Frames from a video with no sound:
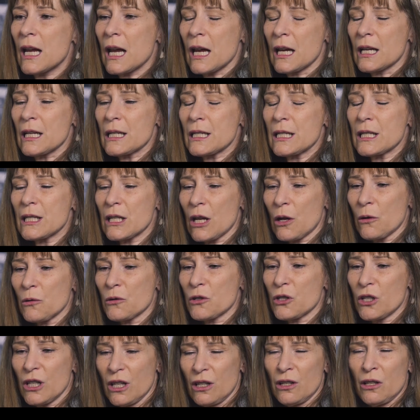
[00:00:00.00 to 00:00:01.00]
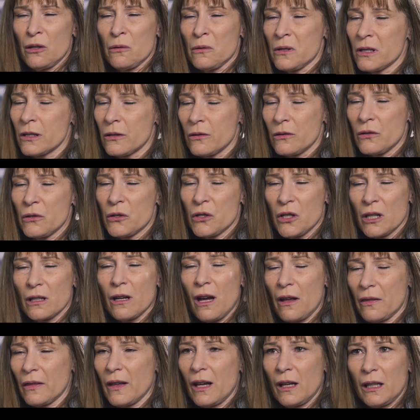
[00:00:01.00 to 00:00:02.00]
And so she knew as soon as she
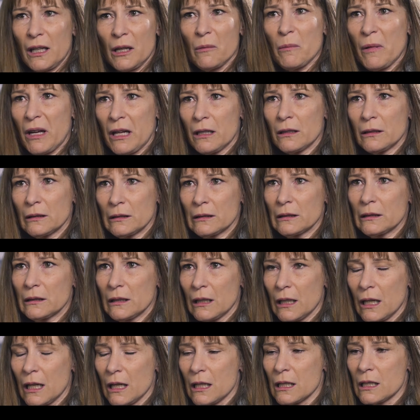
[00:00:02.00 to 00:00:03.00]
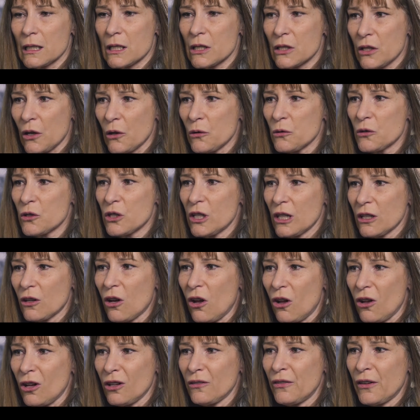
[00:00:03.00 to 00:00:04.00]
got that email. And so she
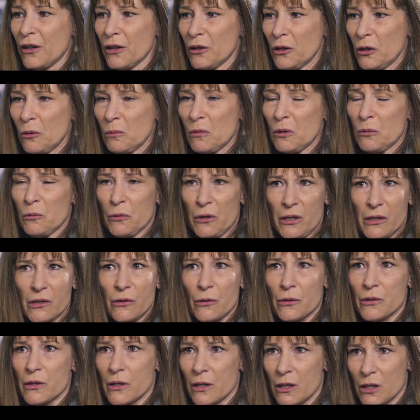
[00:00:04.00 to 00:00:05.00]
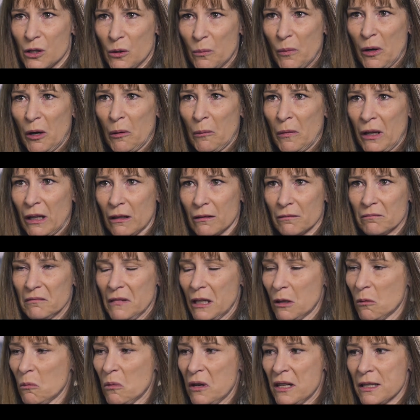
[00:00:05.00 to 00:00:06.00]
called their human resources department.
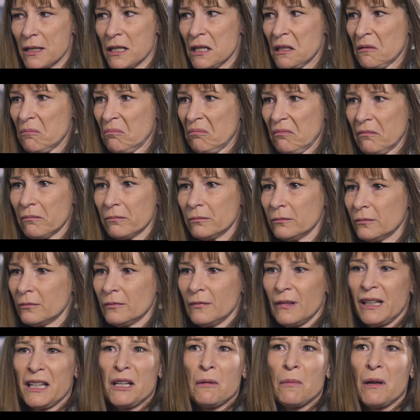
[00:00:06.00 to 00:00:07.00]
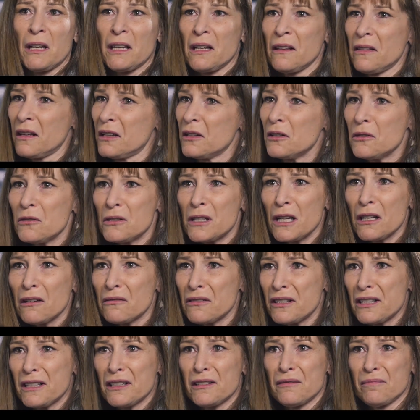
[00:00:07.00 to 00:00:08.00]
It wasn't anybody that knew
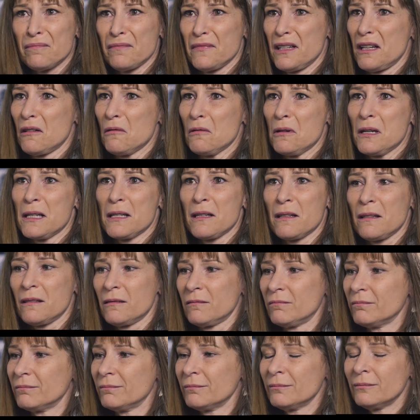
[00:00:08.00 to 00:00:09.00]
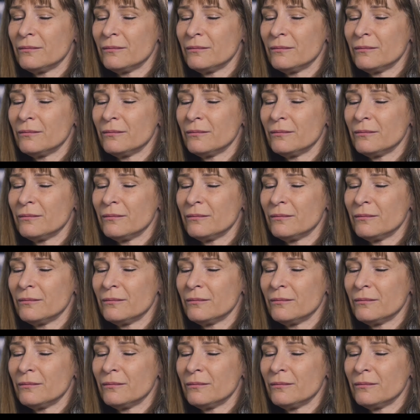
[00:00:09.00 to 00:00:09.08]
David, it wasn't